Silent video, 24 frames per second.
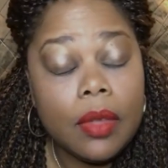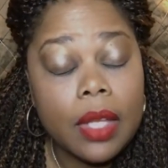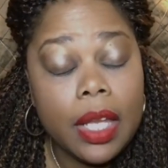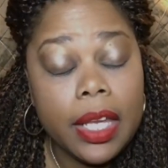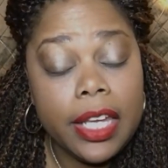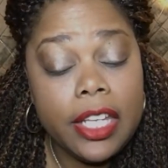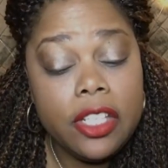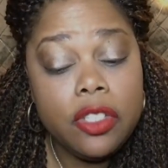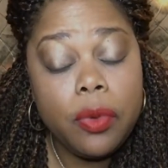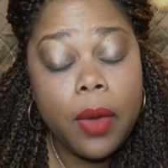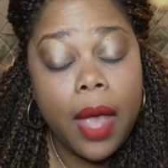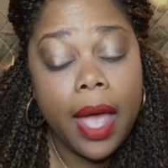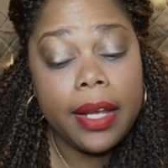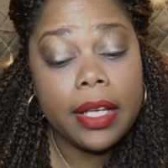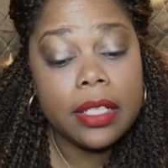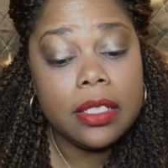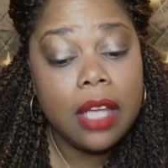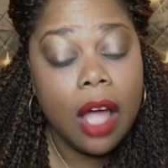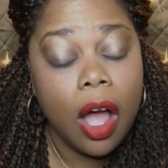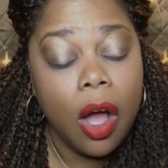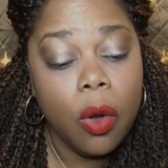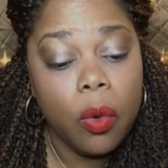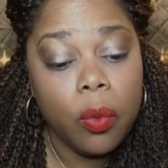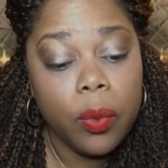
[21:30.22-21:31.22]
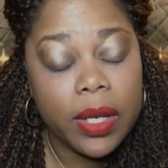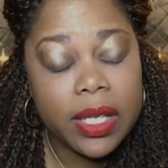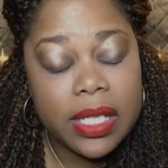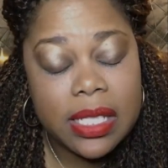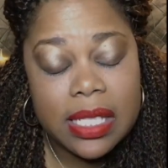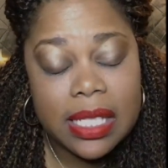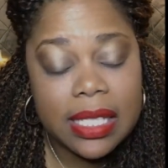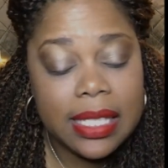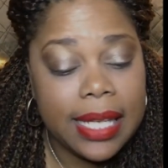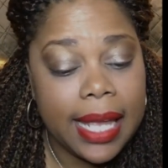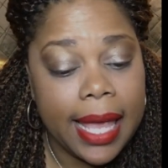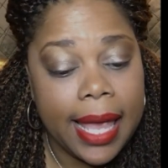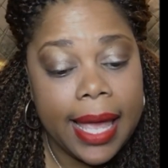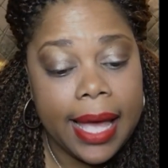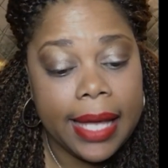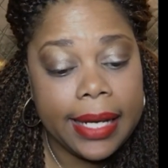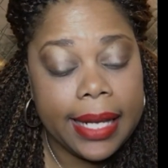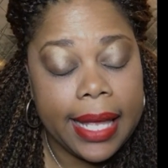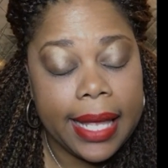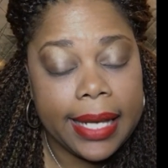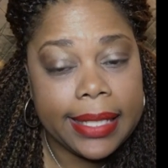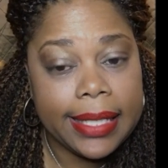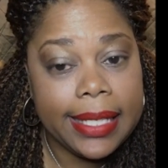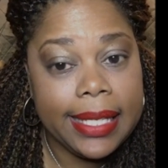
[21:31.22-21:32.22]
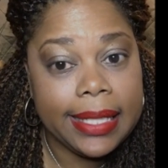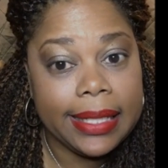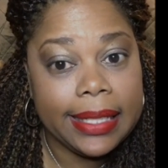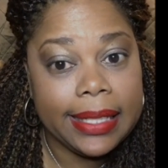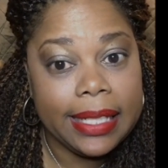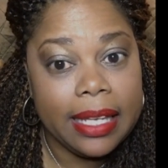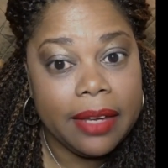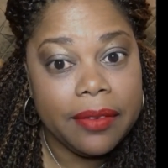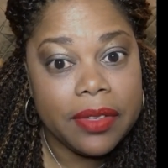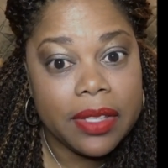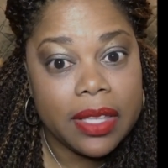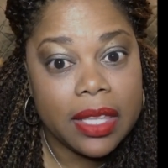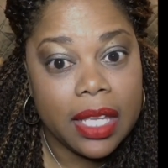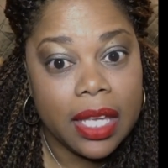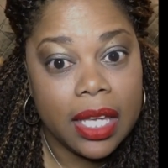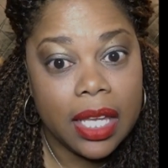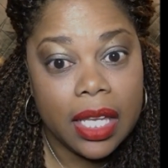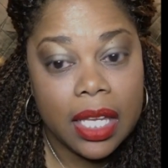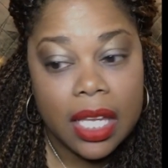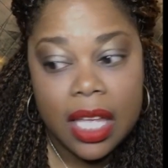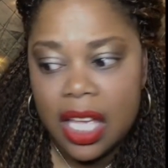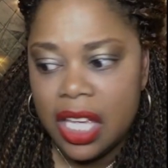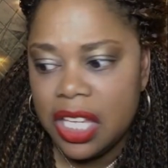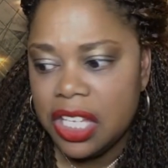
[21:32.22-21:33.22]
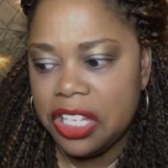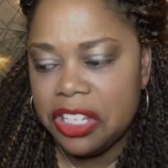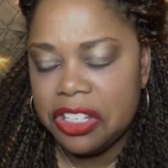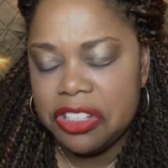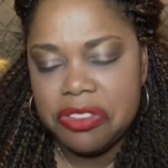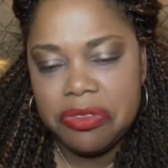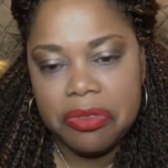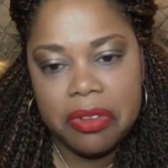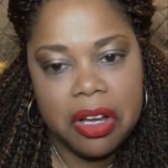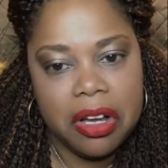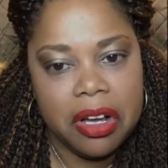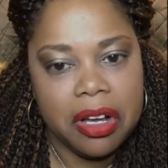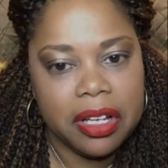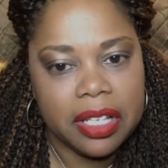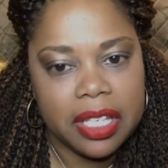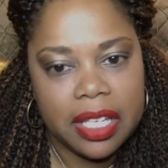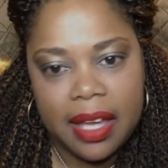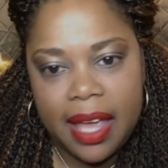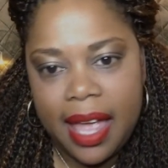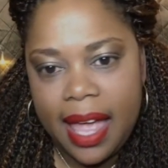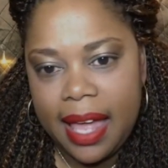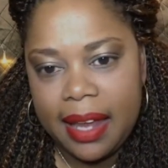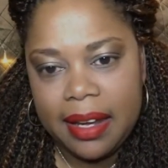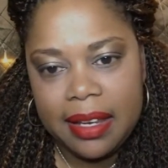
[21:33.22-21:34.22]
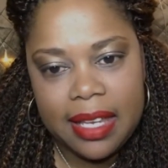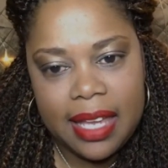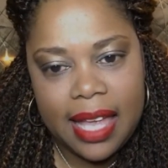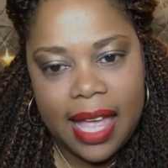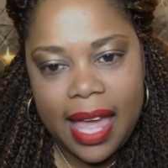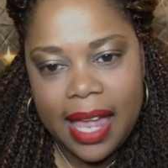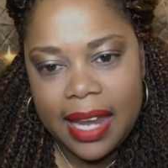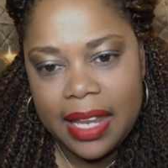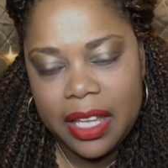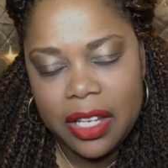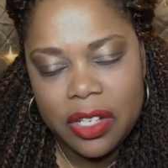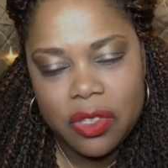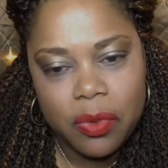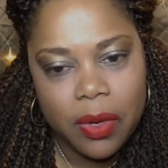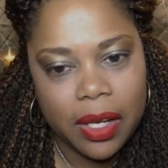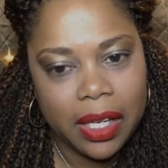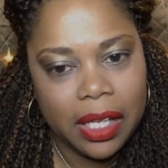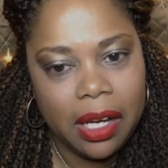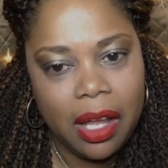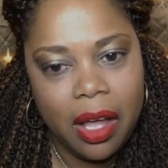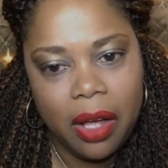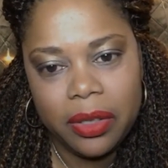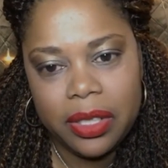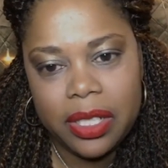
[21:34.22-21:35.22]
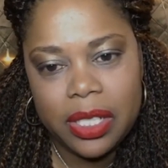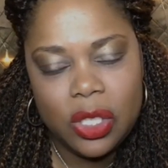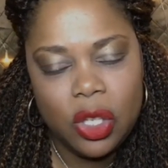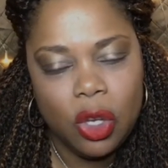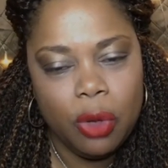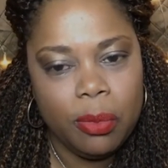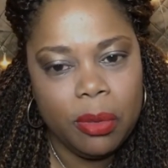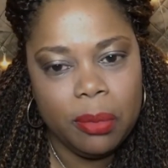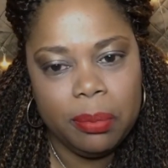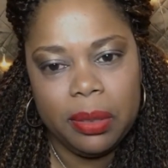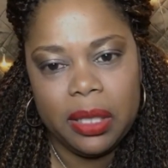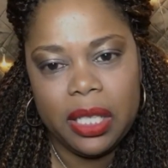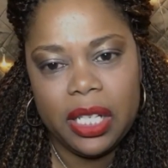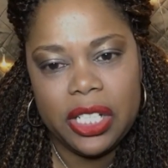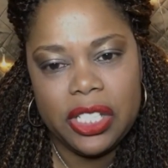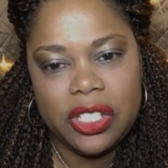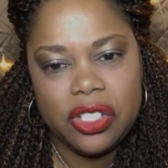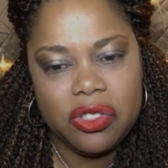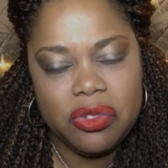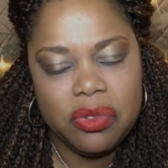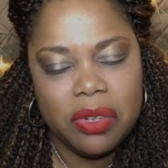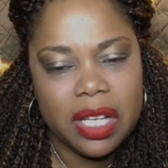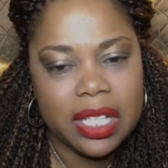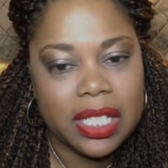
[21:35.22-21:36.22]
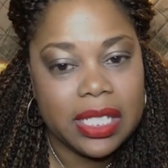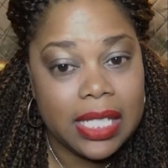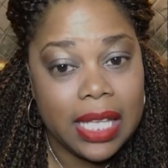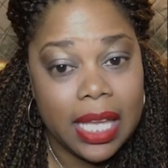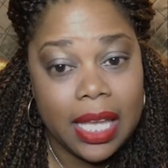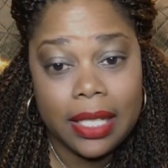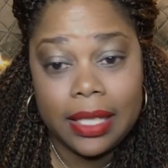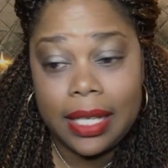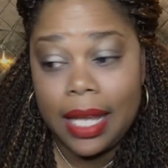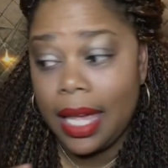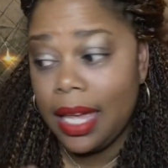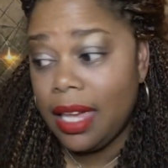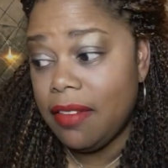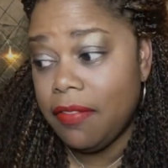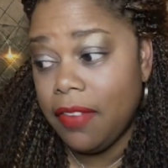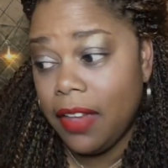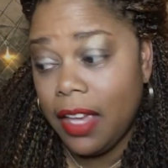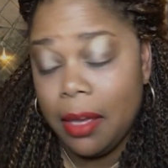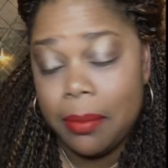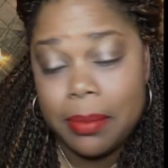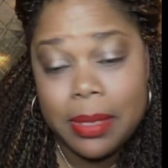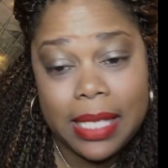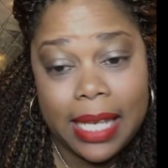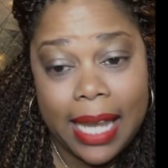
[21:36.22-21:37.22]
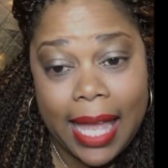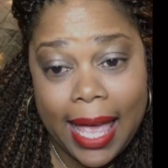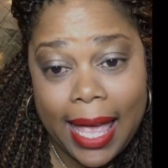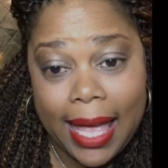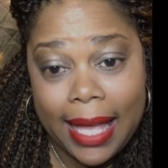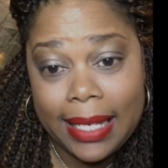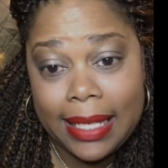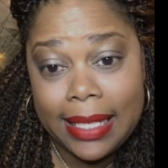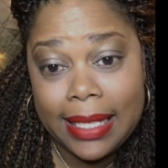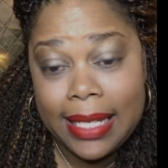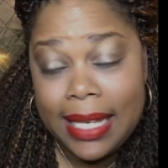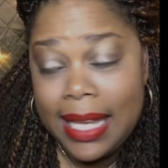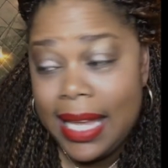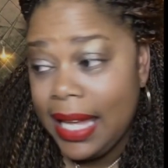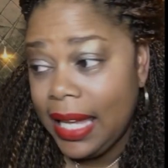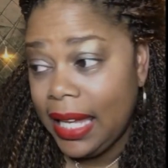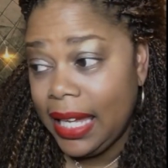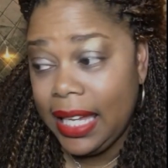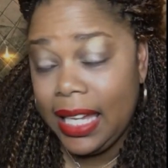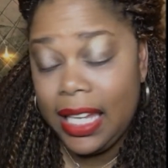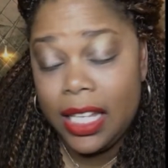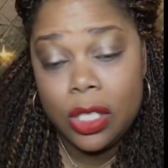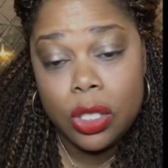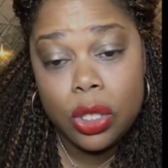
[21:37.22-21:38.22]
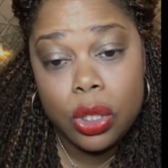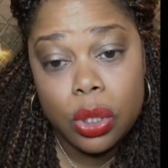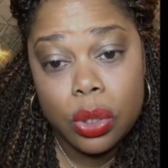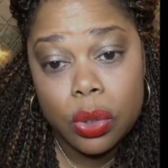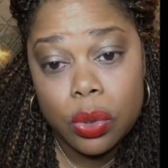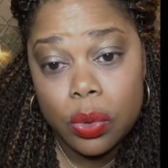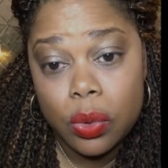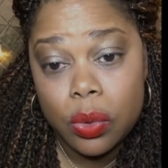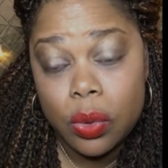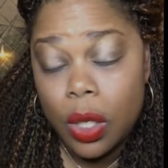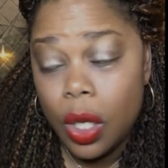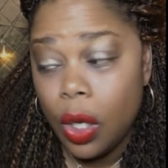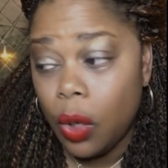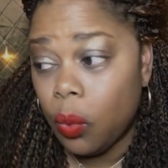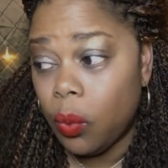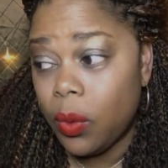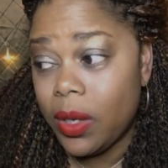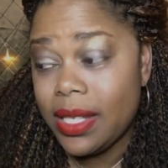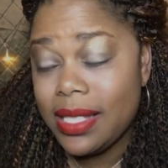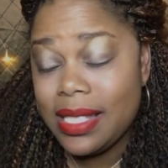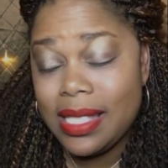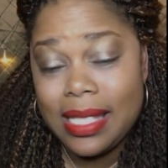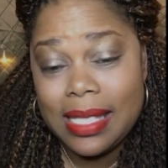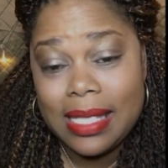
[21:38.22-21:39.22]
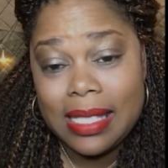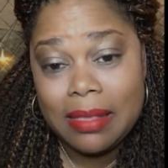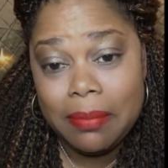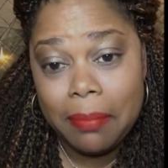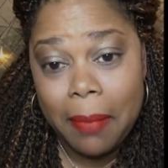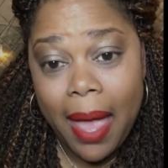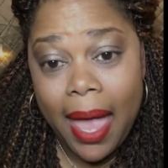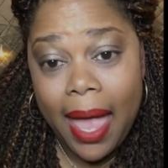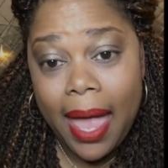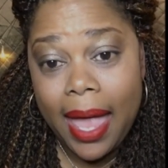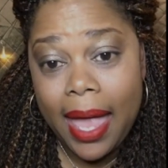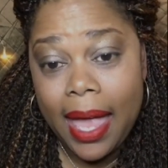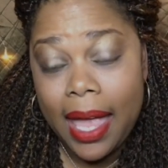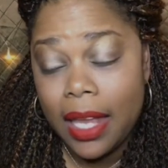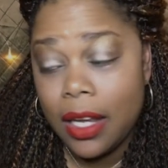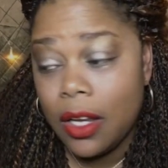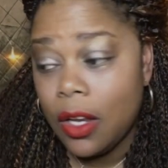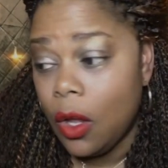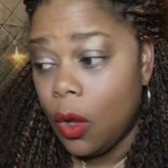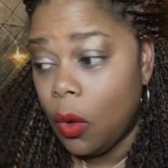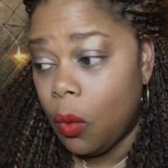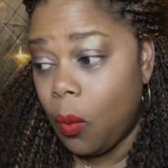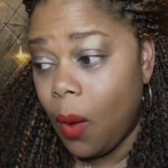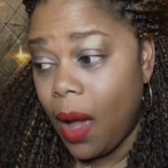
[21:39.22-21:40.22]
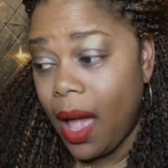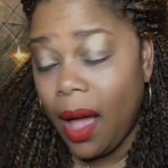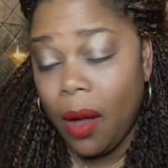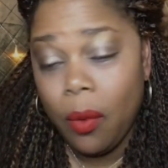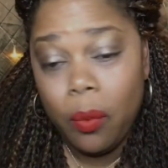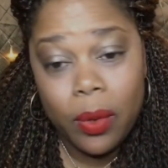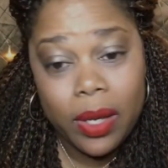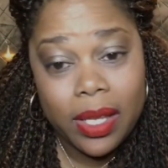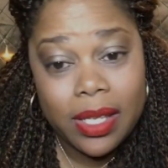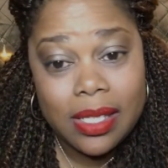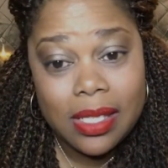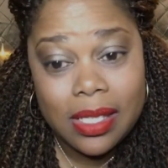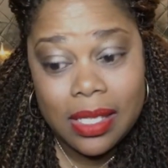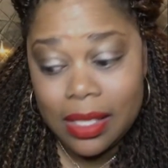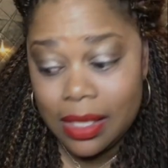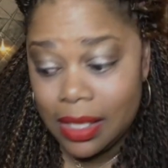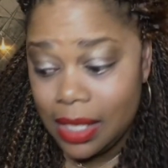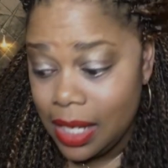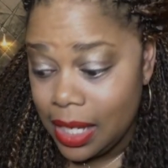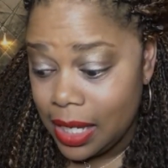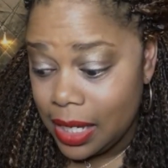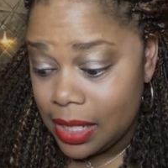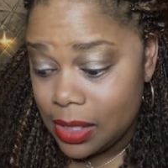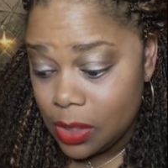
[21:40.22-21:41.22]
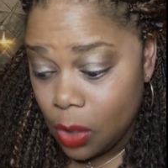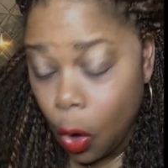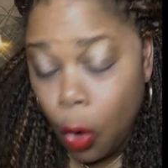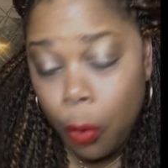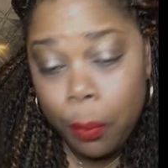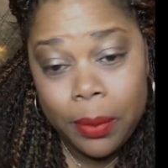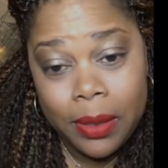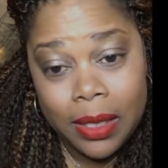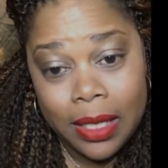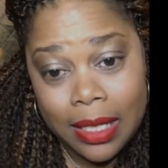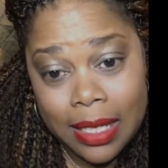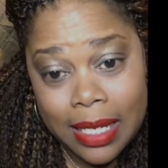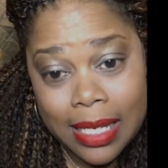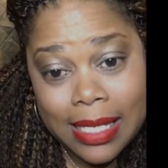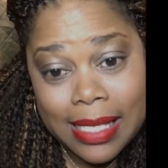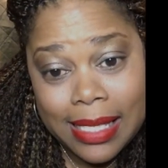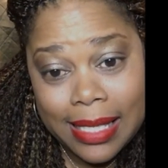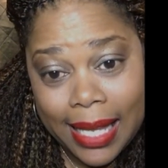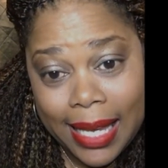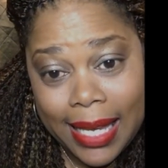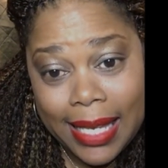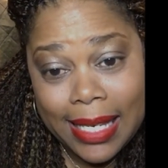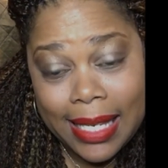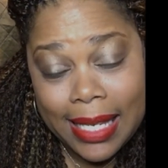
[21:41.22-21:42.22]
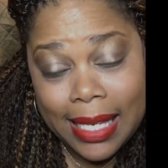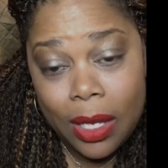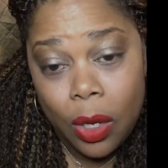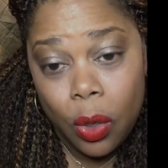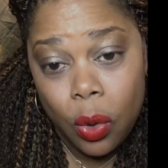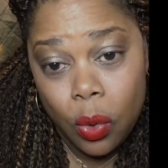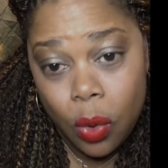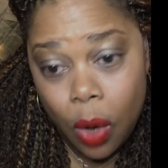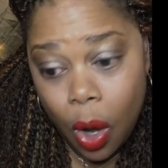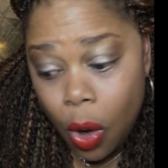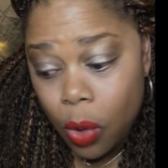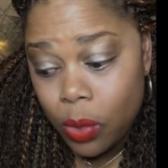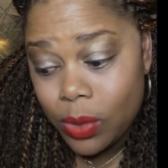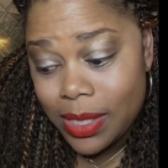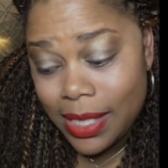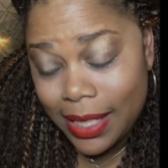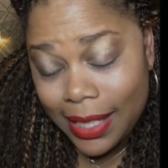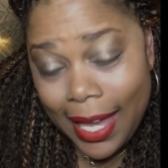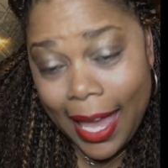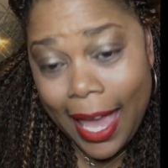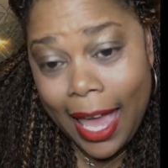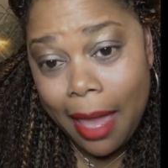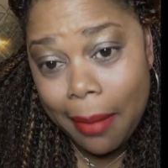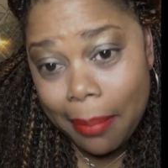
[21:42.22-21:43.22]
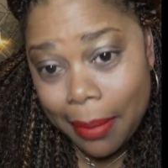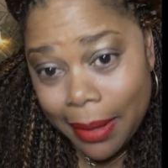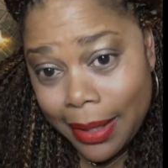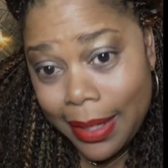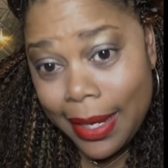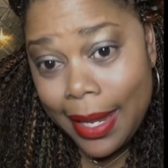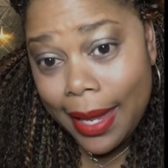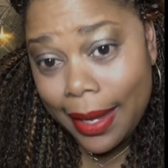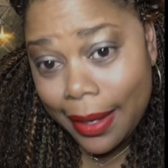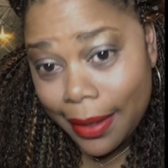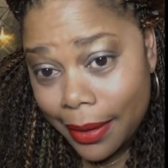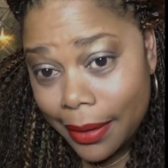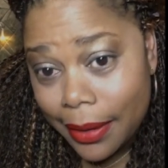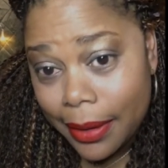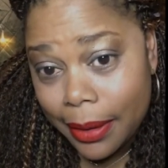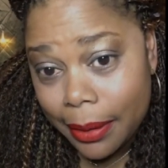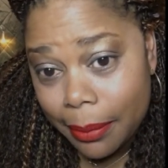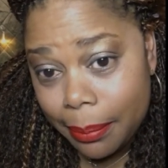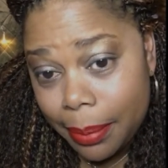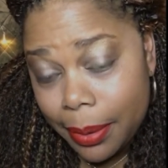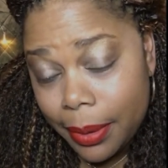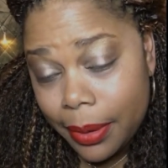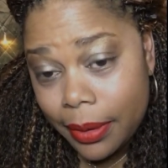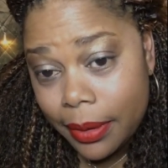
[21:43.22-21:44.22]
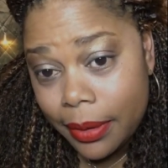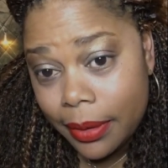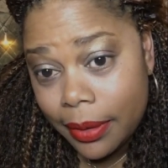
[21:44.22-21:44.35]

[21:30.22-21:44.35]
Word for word: He trying to talk Winston down out of killing everything. You're drunk. You're out, you're out here drinking all this human blood. You're drunk as hell. Now, he vamp sliding into Winston's mind while Winston is opening this lady who owns the cabin neck up.